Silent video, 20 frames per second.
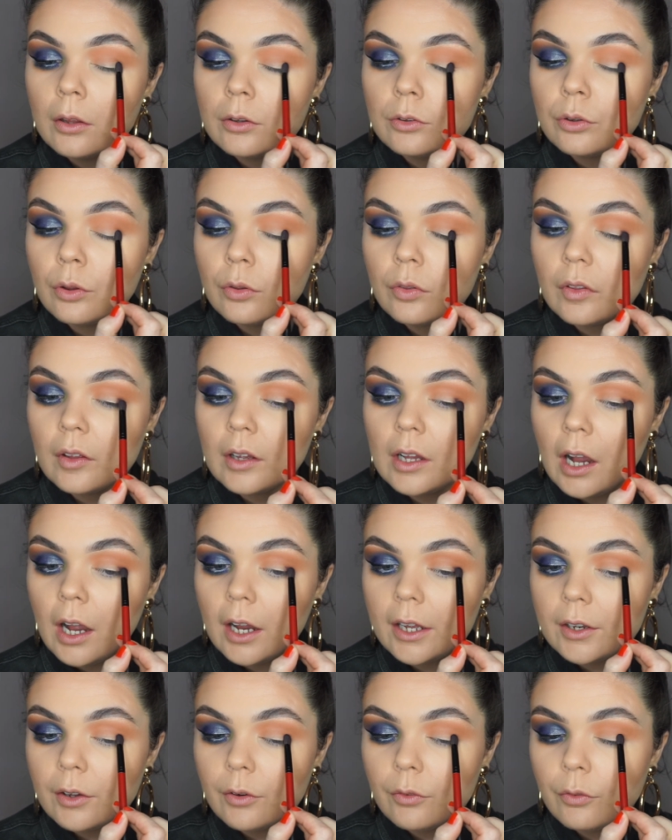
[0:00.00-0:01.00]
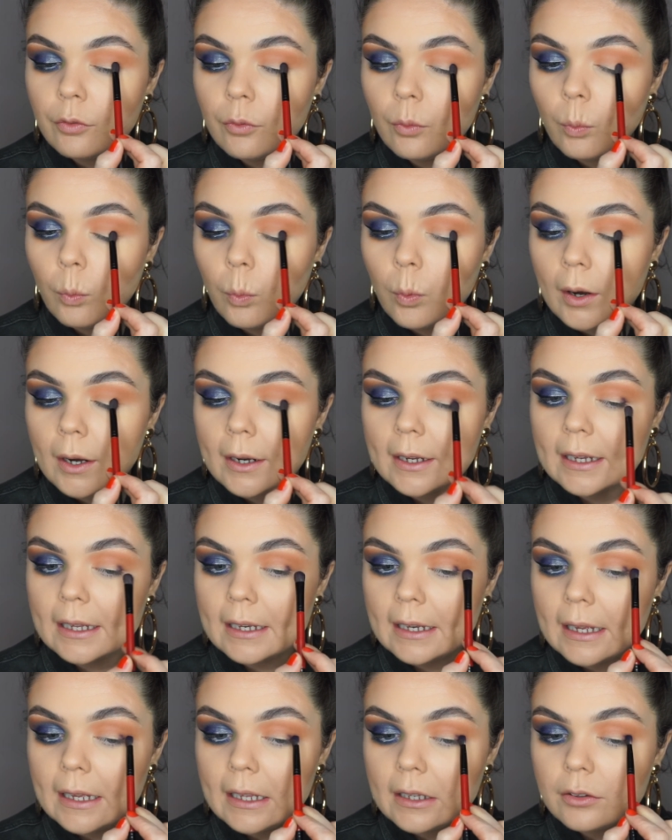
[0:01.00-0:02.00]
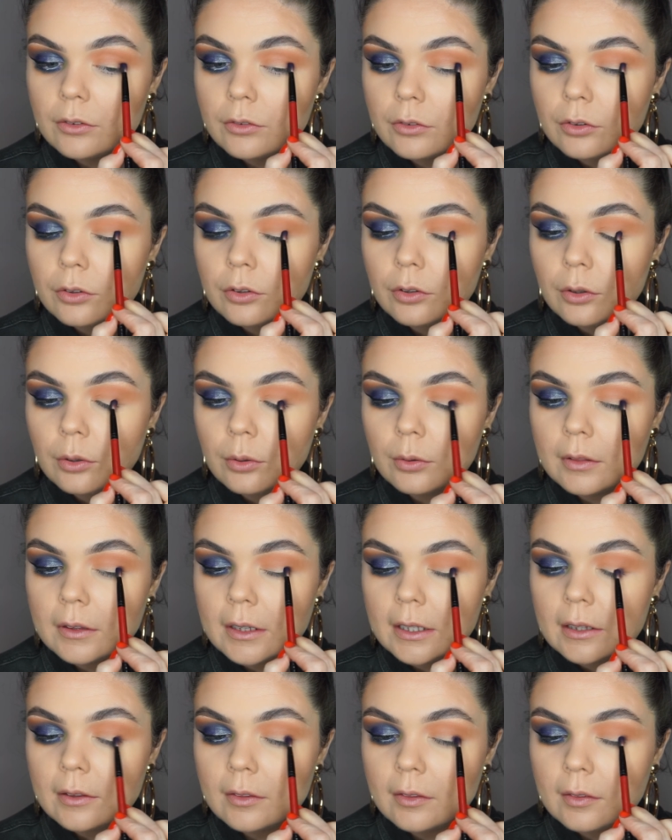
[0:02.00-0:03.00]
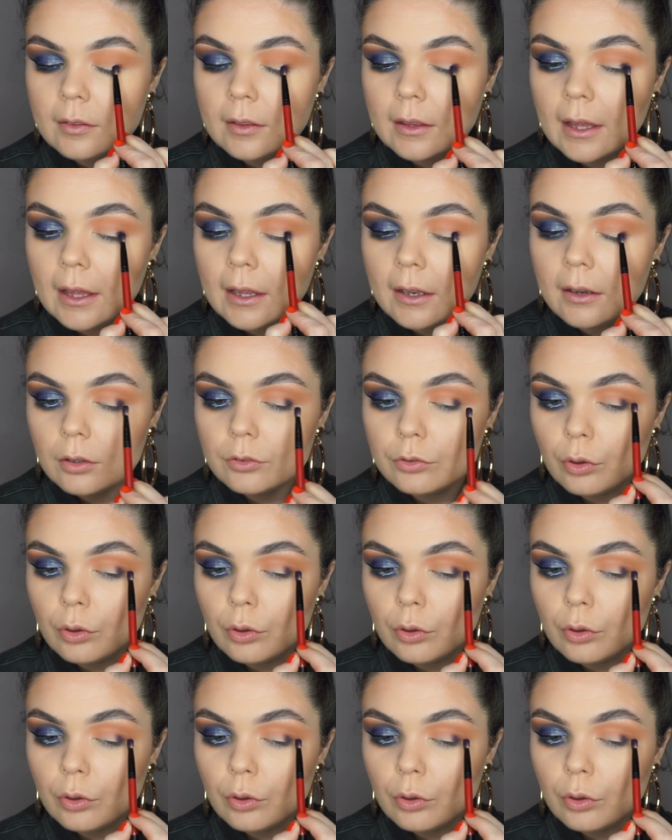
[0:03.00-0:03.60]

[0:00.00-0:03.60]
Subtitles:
just to kind of work it into the skin,